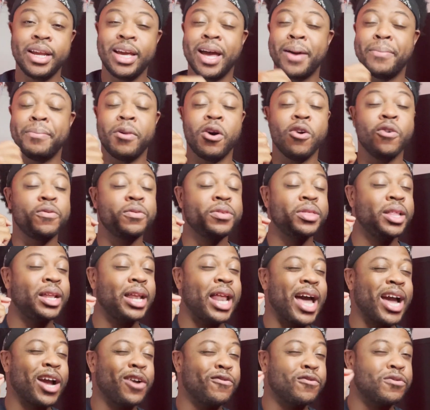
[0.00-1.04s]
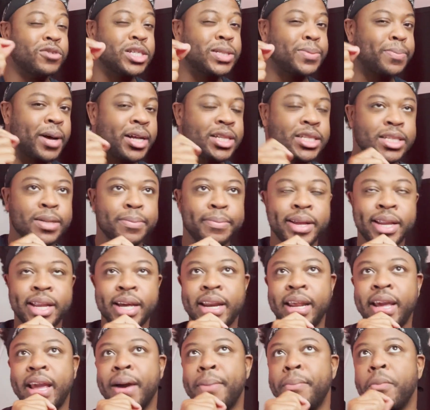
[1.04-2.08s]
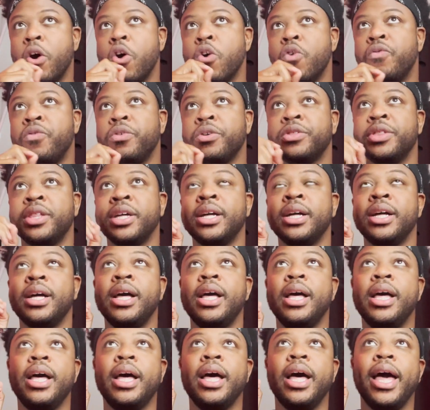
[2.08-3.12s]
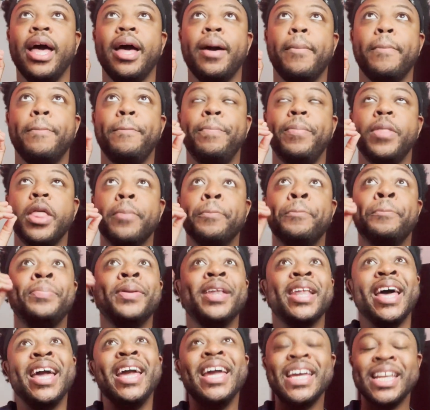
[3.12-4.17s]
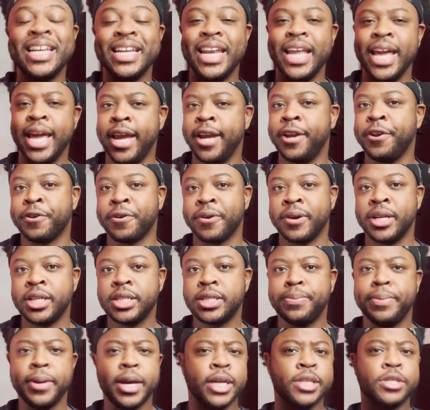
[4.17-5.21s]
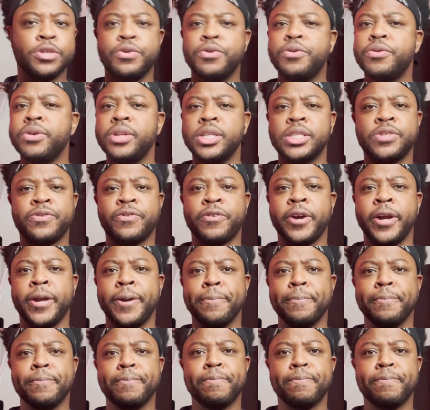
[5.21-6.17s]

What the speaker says: I'm over the lack of responsibility. I'm over the blatant ignorance, because Google is free.